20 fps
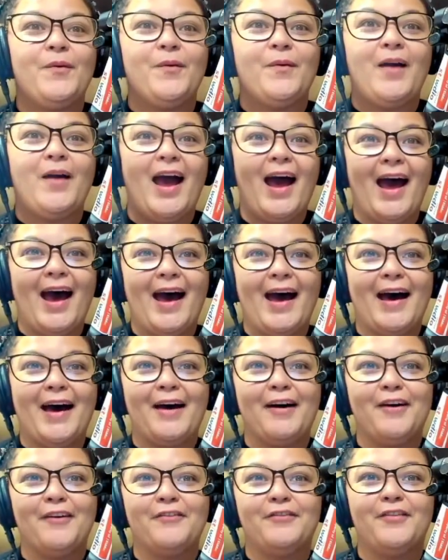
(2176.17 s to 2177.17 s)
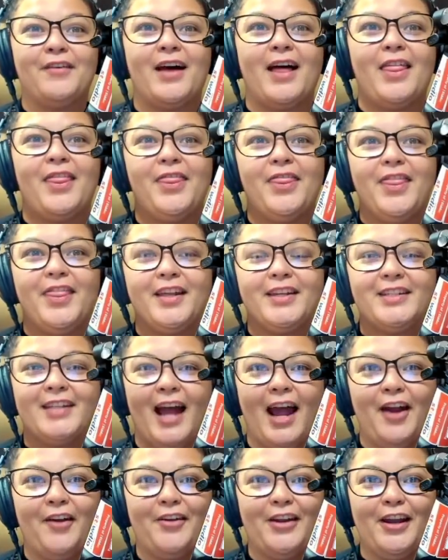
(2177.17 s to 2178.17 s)
have the
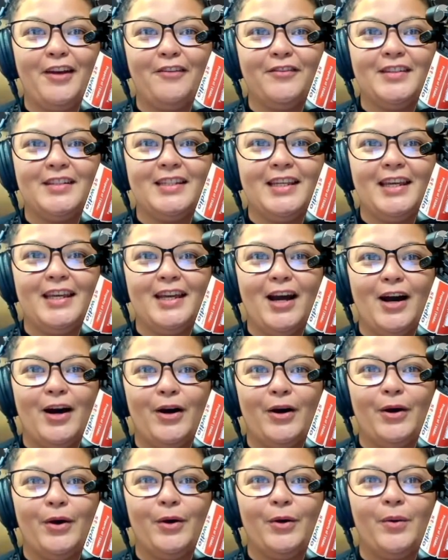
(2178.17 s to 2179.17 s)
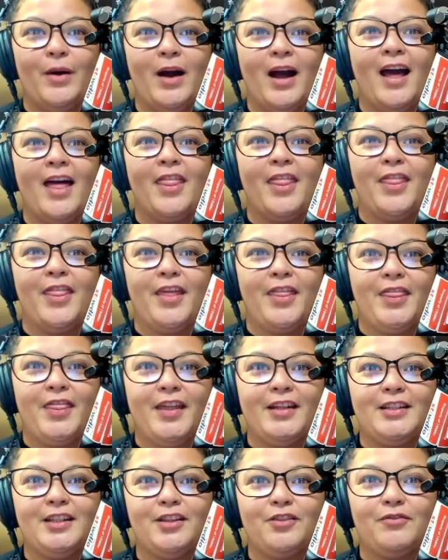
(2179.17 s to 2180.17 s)
Diary of a CEO, the
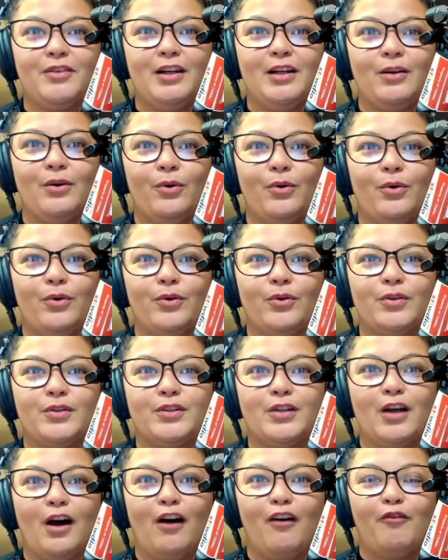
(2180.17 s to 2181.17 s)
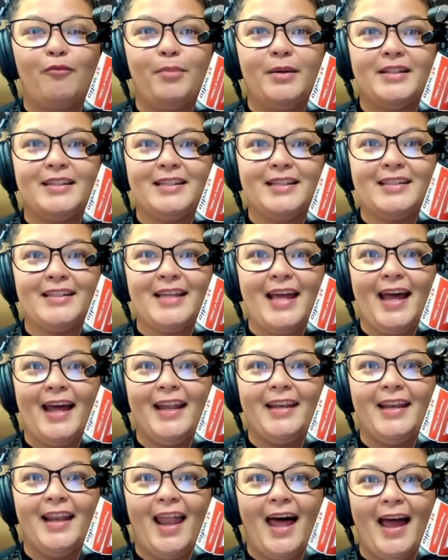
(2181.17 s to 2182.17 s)
33 Laws of Business
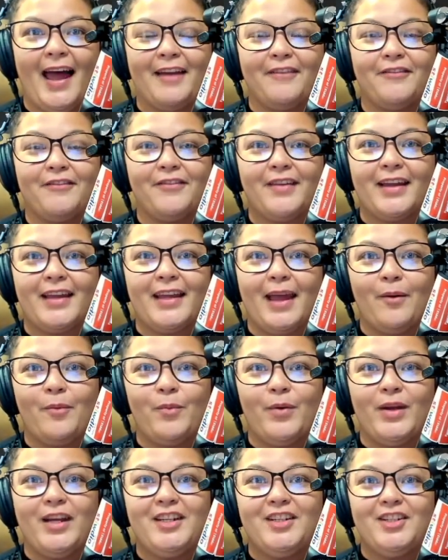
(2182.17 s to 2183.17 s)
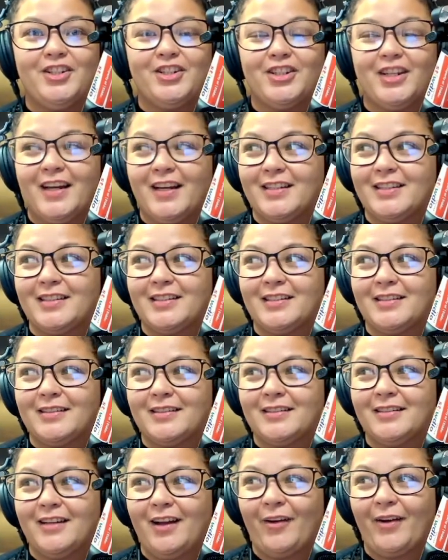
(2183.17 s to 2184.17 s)
and Life. Can we just,
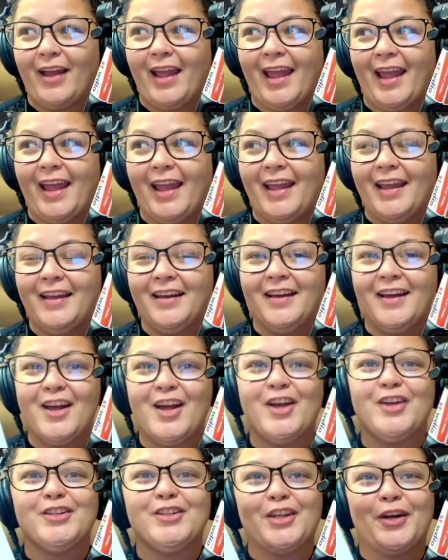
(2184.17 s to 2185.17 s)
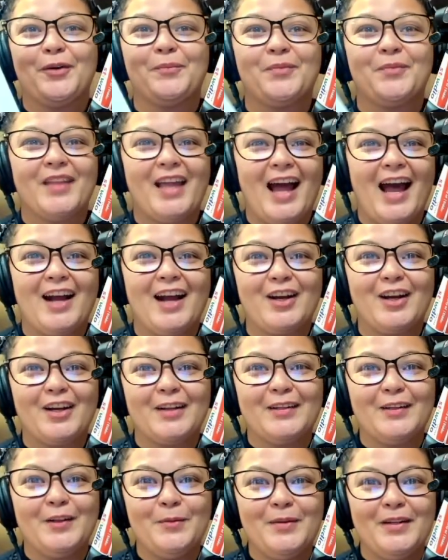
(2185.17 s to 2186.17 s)
okay? So
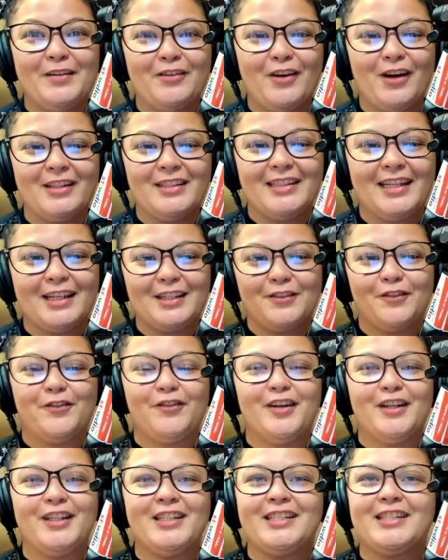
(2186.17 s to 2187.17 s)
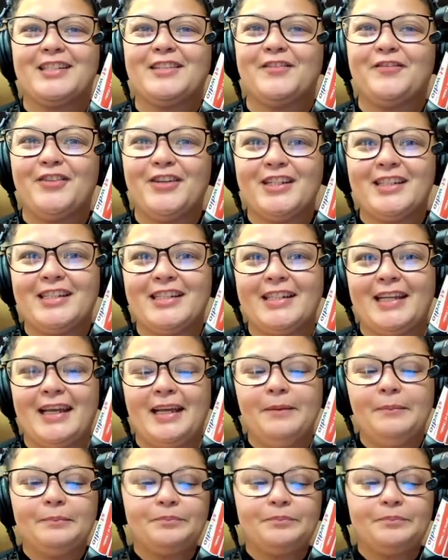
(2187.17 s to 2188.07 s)
a little bit of context firstly.